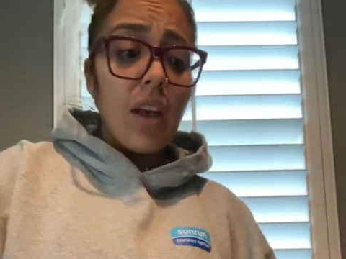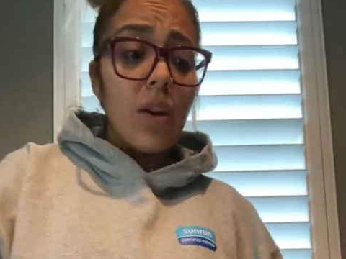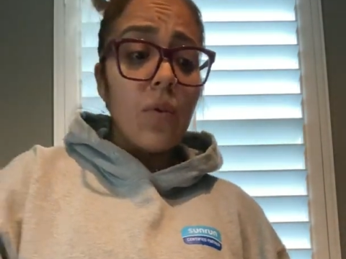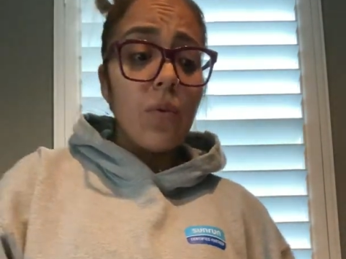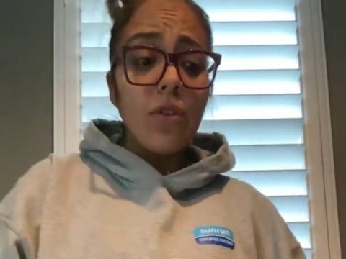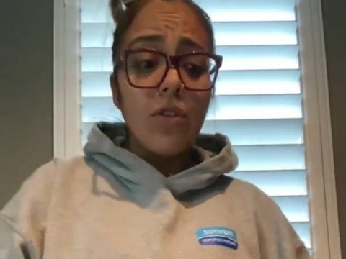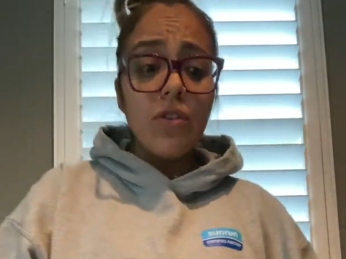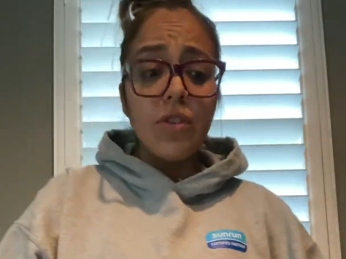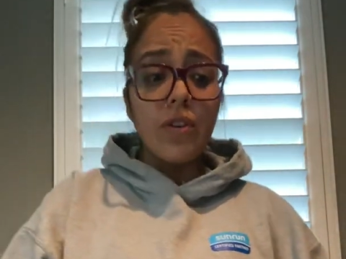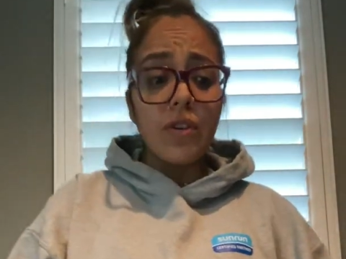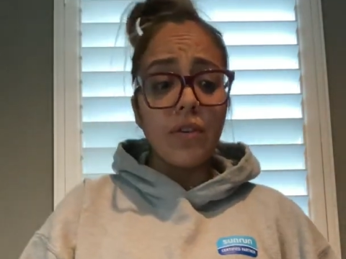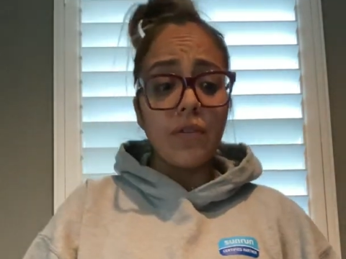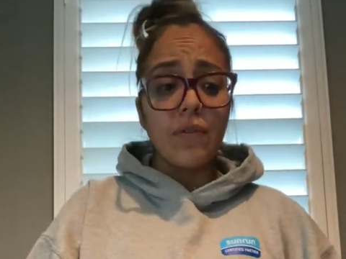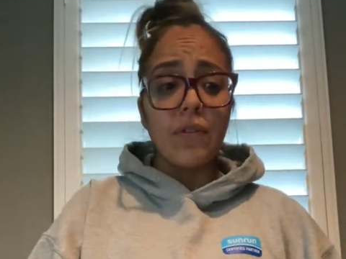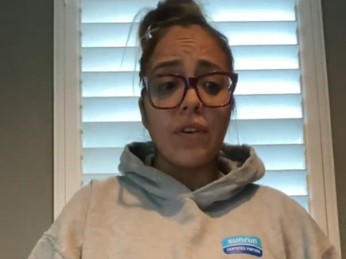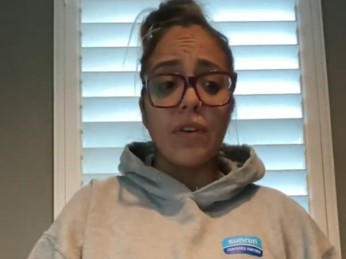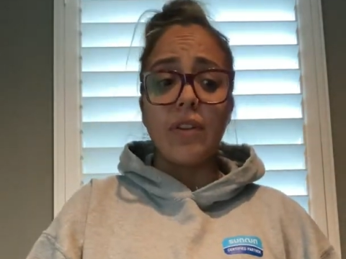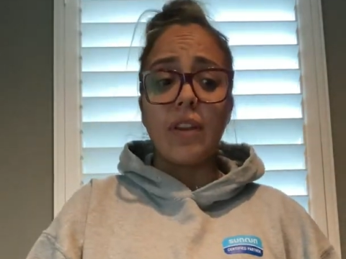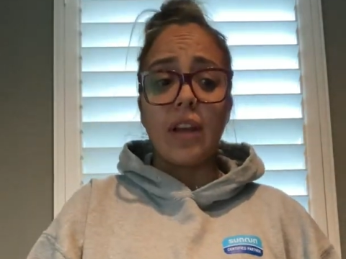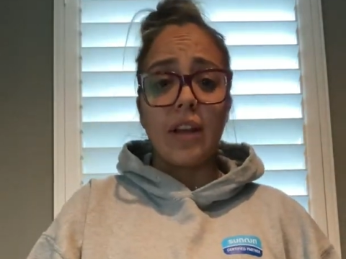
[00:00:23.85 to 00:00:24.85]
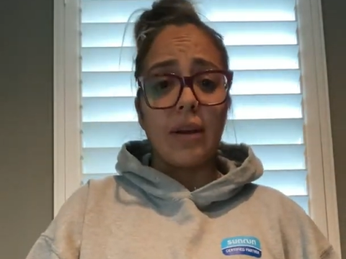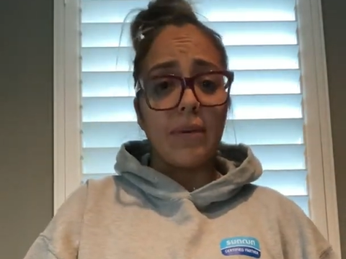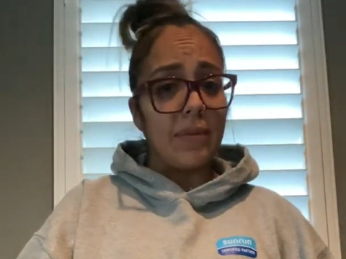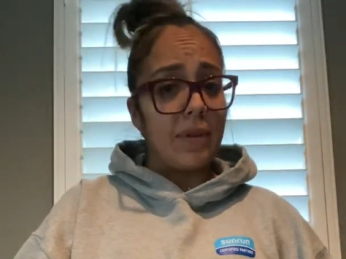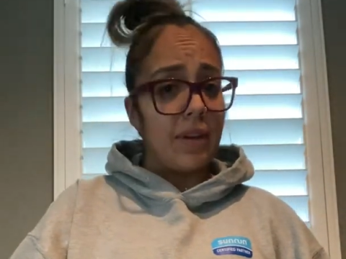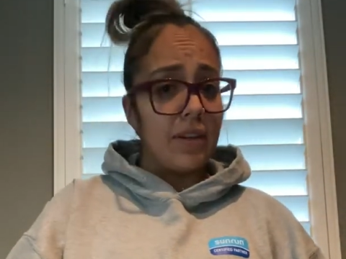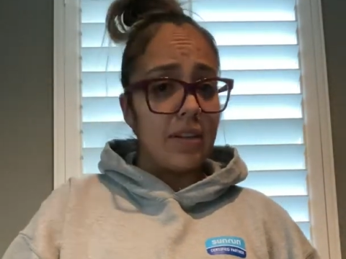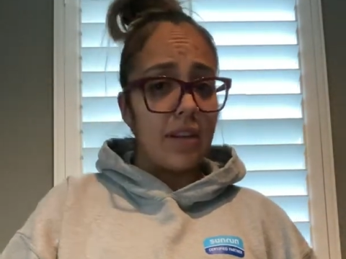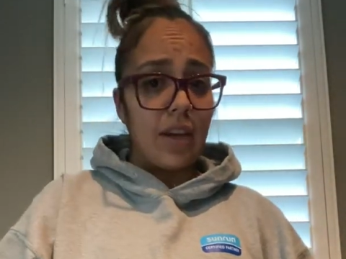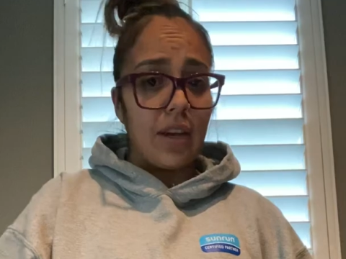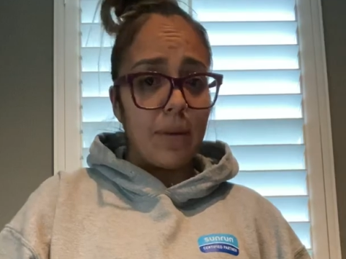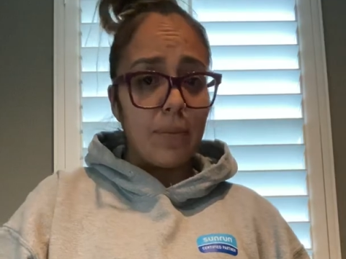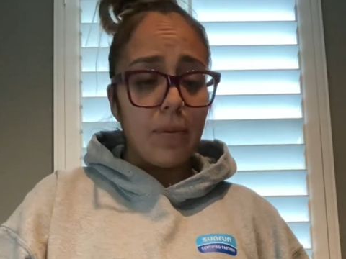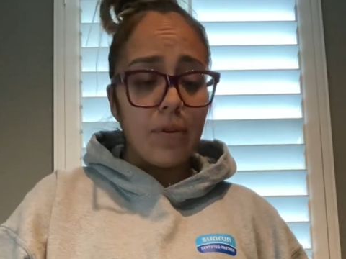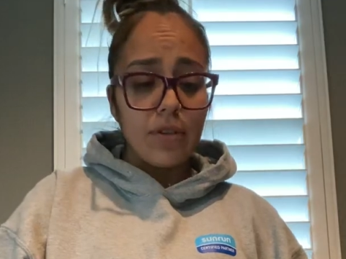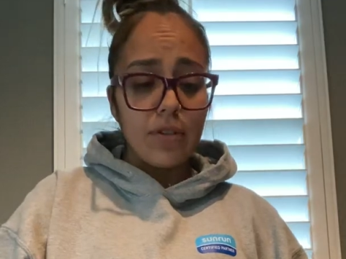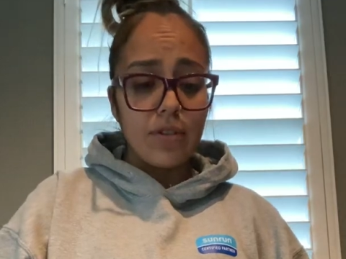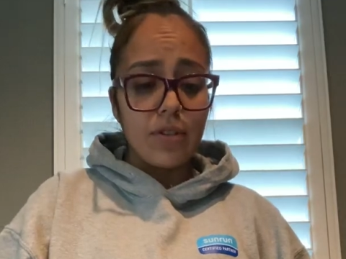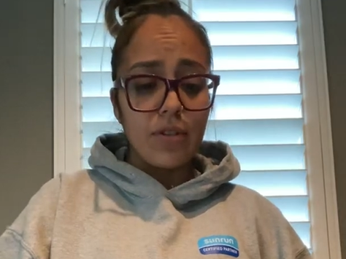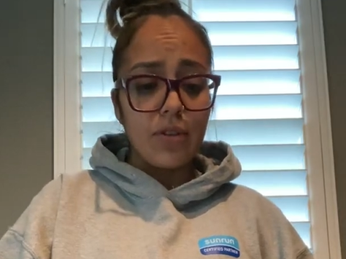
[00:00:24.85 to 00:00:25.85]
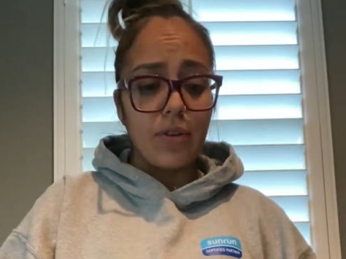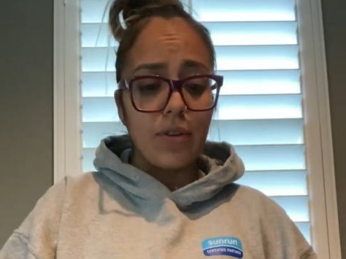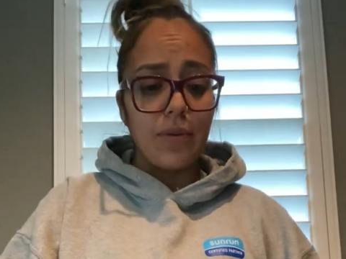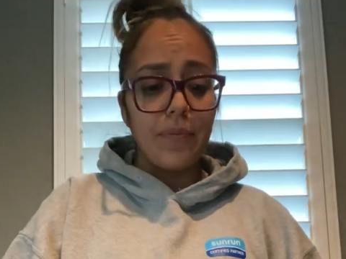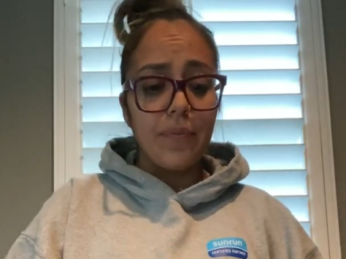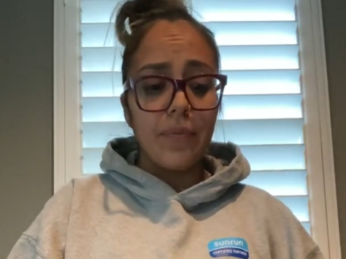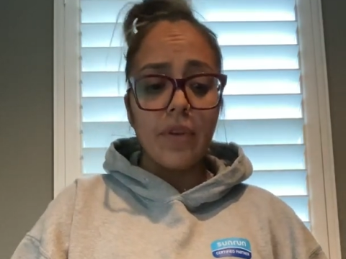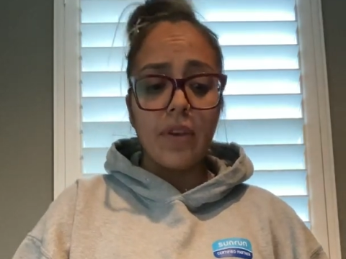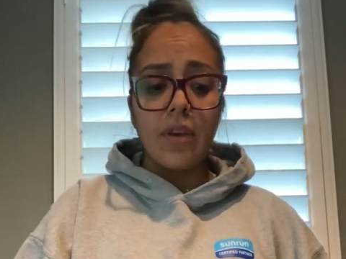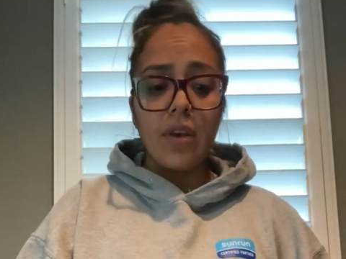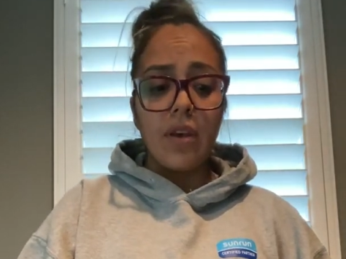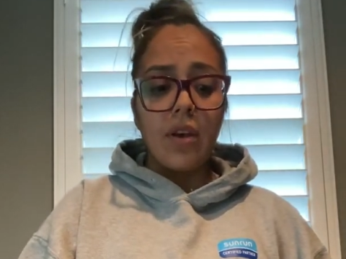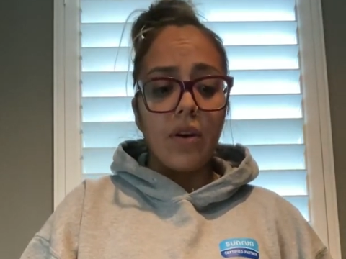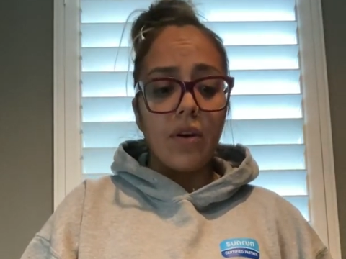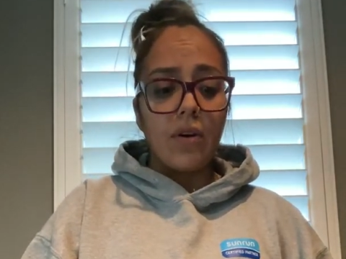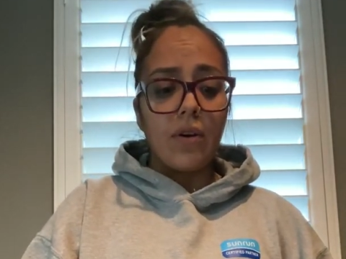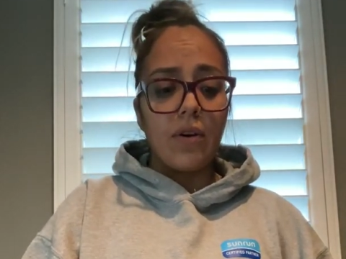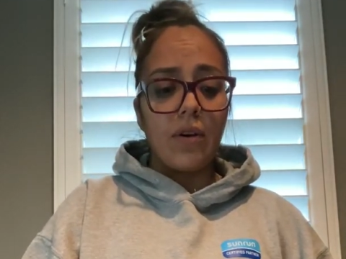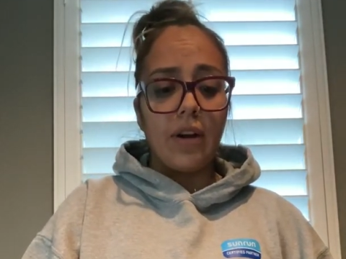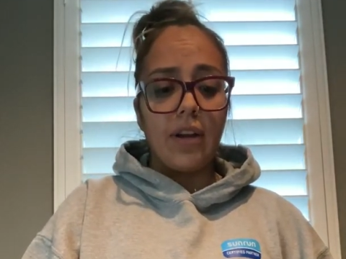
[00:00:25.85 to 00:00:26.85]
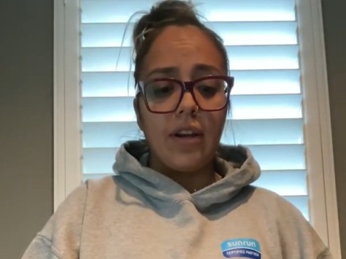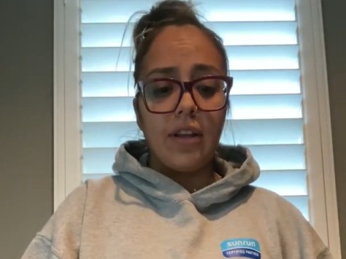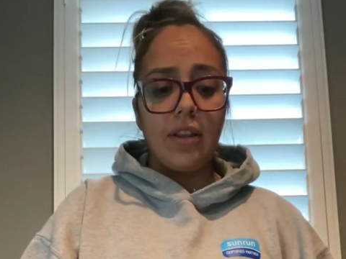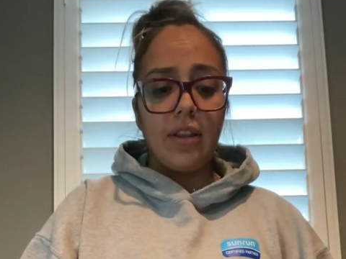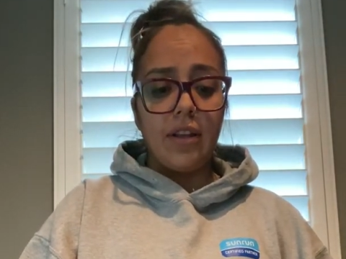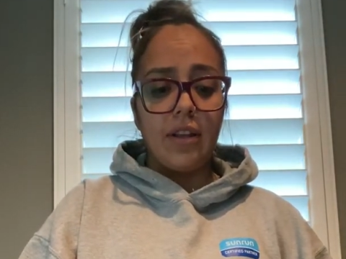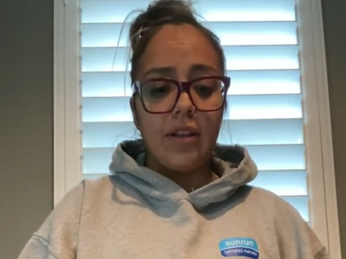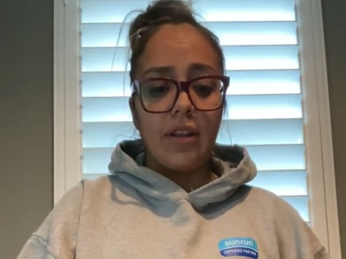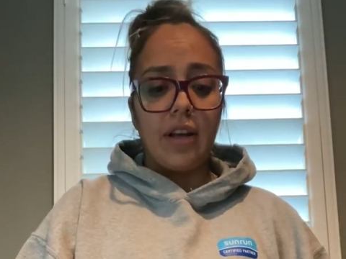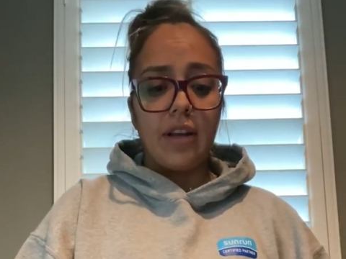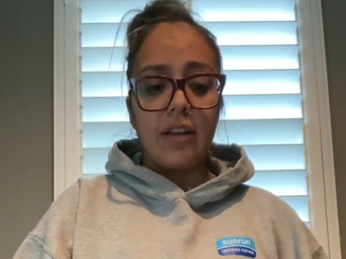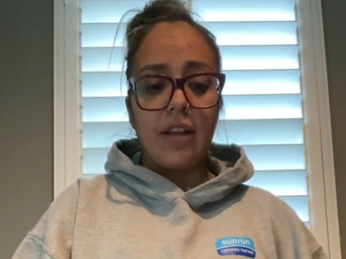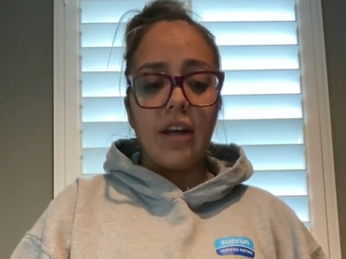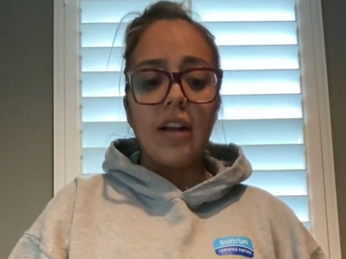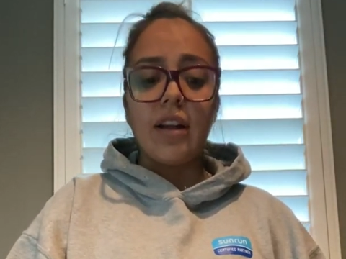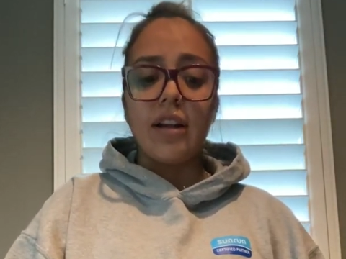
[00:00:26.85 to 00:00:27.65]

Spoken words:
don't want you to feel like I'm going to take it personal or anything like that.